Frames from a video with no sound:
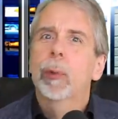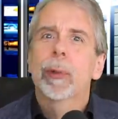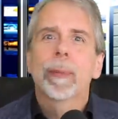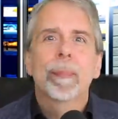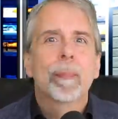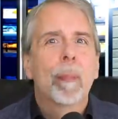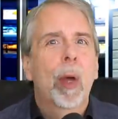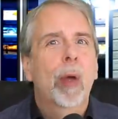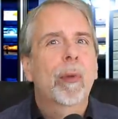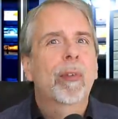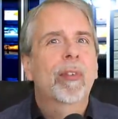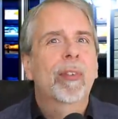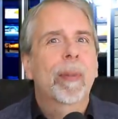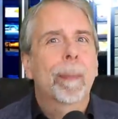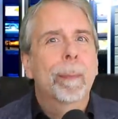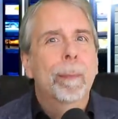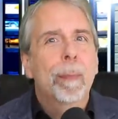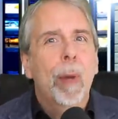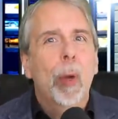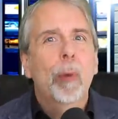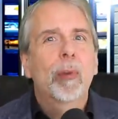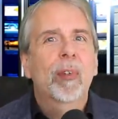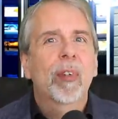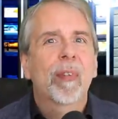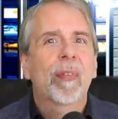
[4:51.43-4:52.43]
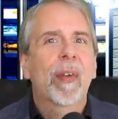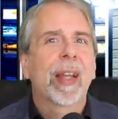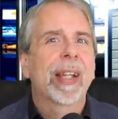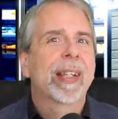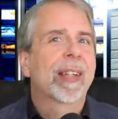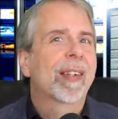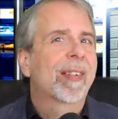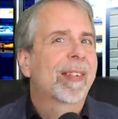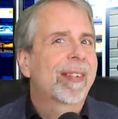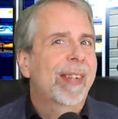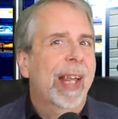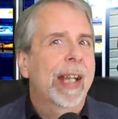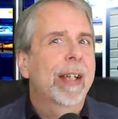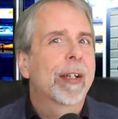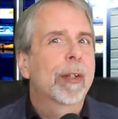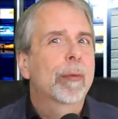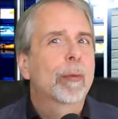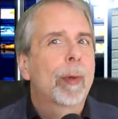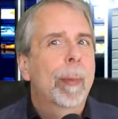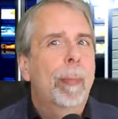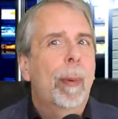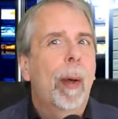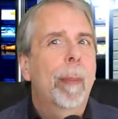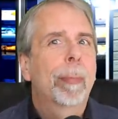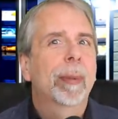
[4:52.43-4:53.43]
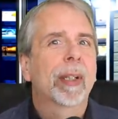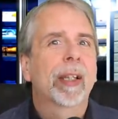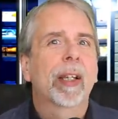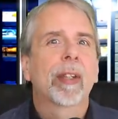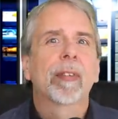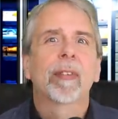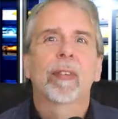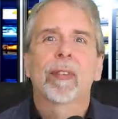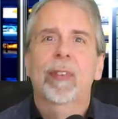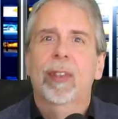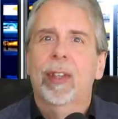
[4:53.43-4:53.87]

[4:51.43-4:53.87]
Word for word: would most motivate Senate Republicans